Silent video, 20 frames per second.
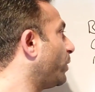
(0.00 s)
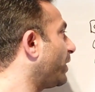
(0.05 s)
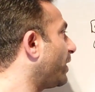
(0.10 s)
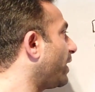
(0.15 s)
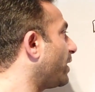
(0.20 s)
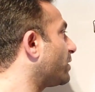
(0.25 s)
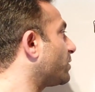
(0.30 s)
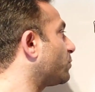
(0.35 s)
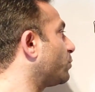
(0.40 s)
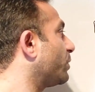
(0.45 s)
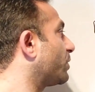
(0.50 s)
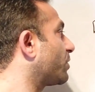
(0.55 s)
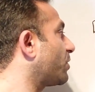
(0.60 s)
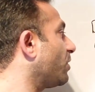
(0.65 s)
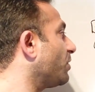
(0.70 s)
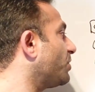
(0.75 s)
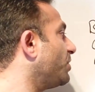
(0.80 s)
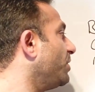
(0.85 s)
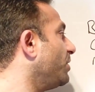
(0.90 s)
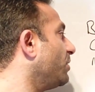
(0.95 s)
Whereas with
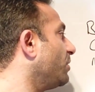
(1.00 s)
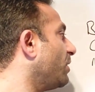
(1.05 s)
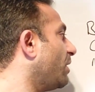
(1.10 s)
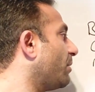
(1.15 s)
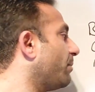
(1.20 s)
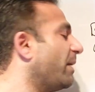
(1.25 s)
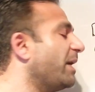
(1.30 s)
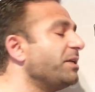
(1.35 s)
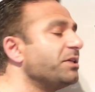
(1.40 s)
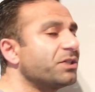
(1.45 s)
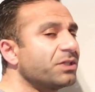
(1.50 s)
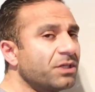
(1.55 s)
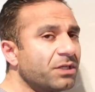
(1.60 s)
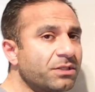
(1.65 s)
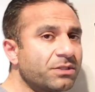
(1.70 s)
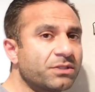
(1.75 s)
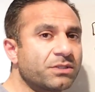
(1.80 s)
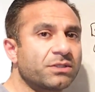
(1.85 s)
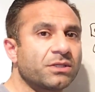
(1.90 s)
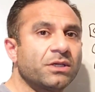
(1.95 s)
cutting and
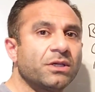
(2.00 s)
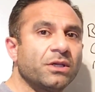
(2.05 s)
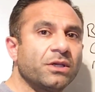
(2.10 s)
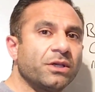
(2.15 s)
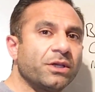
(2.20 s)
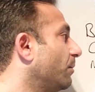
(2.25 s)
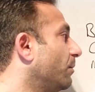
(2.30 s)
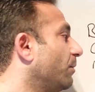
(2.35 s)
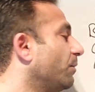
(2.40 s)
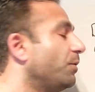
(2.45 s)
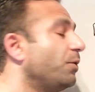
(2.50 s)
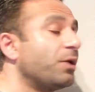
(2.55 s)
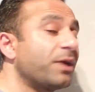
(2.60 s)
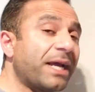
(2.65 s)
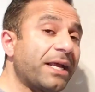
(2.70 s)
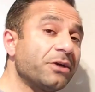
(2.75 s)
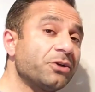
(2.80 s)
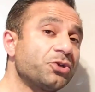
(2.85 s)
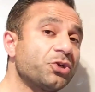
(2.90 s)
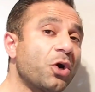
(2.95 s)
maintenance,
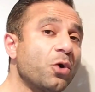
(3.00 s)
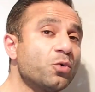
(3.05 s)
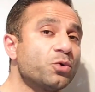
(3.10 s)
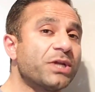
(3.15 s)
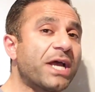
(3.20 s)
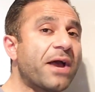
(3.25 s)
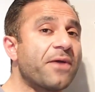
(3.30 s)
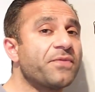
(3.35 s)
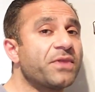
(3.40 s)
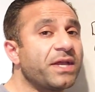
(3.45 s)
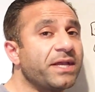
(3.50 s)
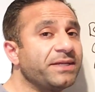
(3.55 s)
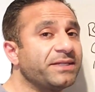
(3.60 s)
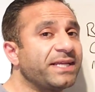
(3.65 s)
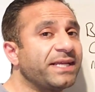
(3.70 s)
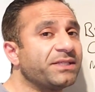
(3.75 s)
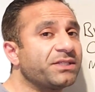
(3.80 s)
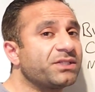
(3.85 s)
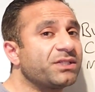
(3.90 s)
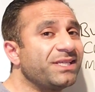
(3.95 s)
you can tone down the
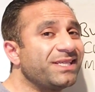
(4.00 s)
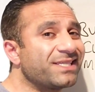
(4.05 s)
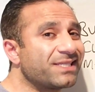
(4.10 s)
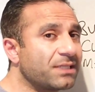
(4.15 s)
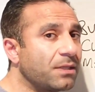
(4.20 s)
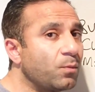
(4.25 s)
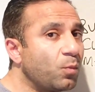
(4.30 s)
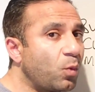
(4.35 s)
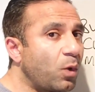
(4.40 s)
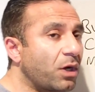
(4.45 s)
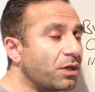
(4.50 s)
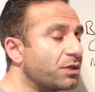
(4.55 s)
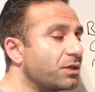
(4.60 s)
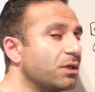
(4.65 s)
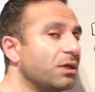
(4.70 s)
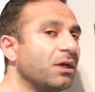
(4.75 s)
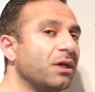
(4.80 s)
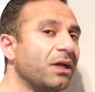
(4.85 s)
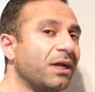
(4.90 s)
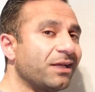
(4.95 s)
intensity
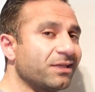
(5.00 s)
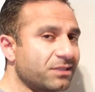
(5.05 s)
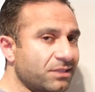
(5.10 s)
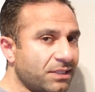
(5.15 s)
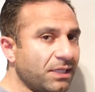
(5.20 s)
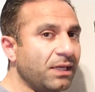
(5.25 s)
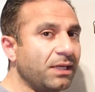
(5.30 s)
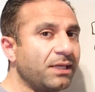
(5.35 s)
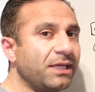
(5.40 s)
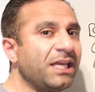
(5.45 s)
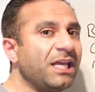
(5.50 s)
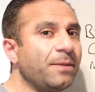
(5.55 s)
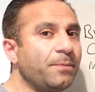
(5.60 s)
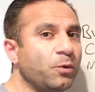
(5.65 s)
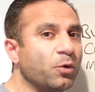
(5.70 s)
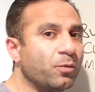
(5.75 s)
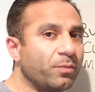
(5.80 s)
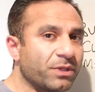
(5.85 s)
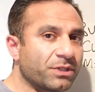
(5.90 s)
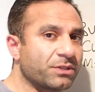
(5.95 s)
somewhat and still
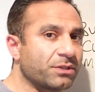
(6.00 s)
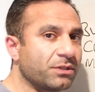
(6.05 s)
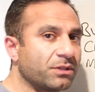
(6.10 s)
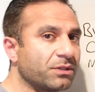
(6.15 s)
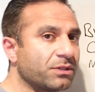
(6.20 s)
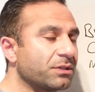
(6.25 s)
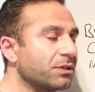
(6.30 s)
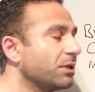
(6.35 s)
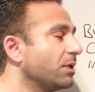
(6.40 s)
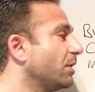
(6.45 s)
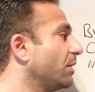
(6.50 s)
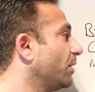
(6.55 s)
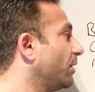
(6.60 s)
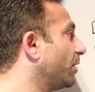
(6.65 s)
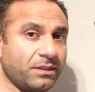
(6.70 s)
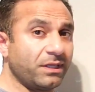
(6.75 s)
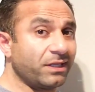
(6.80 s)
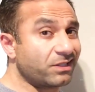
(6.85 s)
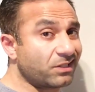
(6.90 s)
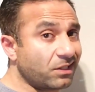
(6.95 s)
keep your muscles.
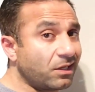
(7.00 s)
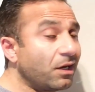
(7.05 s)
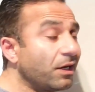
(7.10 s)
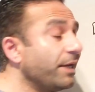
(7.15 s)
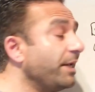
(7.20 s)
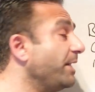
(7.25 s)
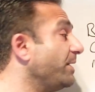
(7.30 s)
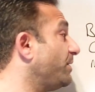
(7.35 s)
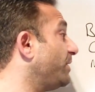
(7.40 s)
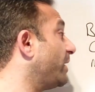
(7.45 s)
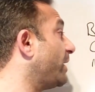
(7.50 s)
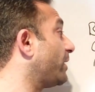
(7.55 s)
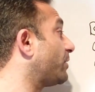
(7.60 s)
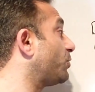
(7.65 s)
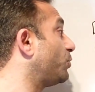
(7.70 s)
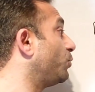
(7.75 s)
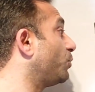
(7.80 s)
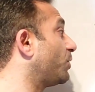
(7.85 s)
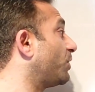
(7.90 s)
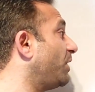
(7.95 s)
It's a lot
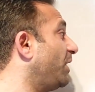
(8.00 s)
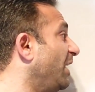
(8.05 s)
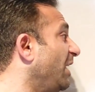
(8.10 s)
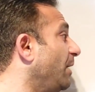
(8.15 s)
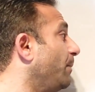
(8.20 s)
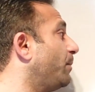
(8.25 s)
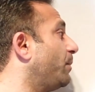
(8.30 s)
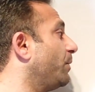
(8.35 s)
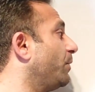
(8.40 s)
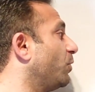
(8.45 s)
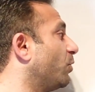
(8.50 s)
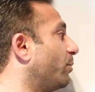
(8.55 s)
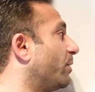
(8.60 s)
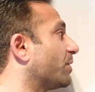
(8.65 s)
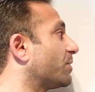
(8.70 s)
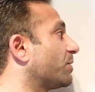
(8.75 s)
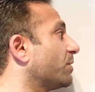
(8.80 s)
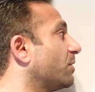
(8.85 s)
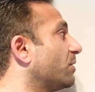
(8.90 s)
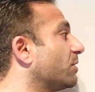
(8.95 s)
easier to keep your
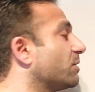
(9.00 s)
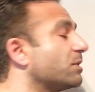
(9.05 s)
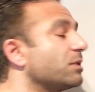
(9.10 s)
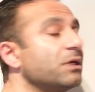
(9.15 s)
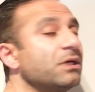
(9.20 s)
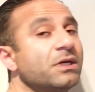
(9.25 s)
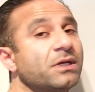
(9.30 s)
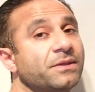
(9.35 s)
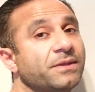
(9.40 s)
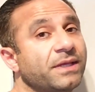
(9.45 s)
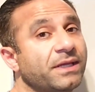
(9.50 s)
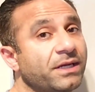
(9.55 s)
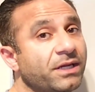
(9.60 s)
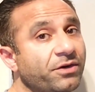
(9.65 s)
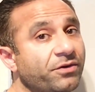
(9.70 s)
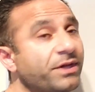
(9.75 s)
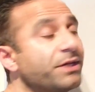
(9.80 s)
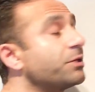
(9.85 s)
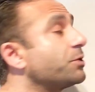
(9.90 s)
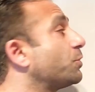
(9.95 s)
muscles than
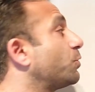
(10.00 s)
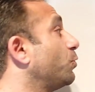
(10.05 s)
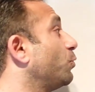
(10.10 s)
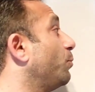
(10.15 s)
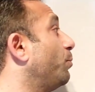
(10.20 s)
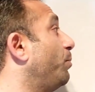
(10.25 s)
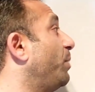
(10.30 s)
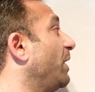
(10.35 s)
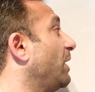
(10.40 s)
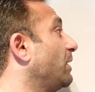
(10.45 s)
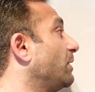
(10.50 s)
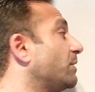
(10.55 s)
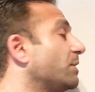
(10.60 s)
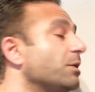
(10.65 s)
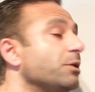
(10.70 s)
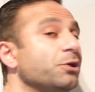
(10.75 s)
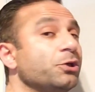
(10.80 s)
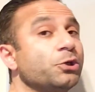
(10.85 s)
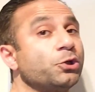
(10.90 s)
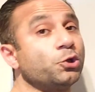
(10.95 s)
it is to
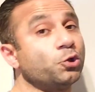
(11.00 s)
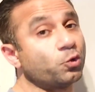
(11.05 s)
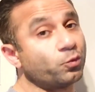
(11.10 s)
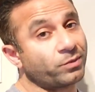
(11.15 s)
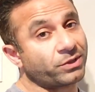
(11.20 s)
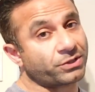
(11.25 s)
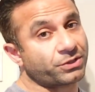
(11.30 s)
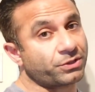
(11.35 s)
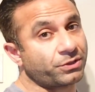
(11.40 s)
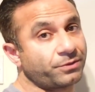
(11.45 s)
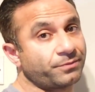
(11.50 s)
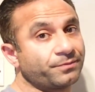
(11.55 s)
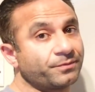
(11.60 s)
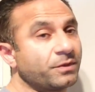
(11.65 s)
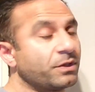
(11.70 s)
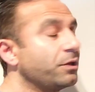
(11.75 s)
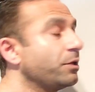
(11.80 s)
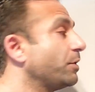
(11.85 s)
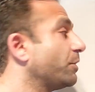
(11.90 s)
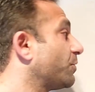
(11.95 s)
build new
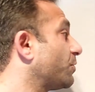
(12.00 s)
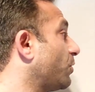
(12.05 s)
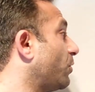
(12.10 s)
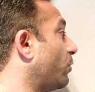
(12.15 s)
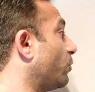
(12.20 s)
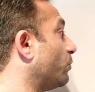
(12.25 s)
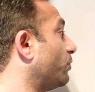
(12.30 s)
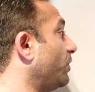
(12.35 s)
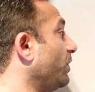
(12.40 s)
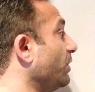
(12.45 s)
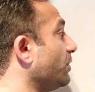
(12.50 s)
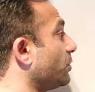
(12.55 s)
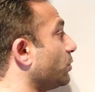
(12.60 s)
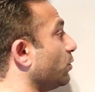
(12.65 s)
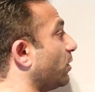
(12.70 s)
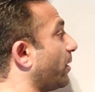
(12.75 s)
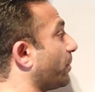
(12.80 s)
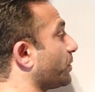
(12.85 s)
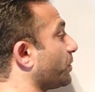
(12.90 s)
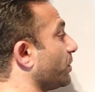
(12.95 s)
muscle. So
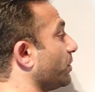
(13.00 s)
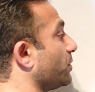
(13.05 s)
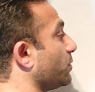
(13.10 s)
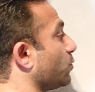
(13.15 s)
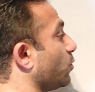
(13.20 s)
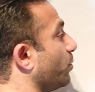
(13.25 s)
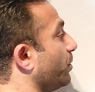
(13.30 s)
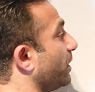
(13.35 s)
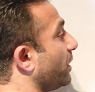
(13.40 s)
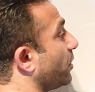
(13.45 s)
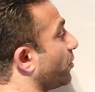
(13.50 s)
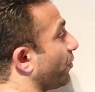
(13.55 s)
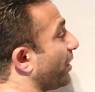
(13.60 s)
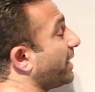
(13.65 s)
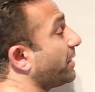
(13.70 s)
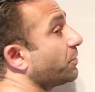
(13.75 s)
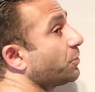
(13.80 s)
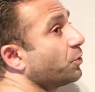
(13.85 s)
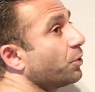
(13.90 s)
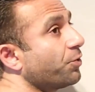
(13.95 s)
these two options would be
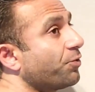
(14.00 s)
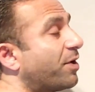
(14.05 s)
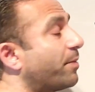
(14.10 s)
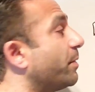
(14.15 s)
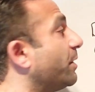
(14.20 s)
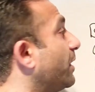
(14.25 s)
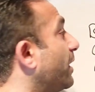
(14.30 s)
great during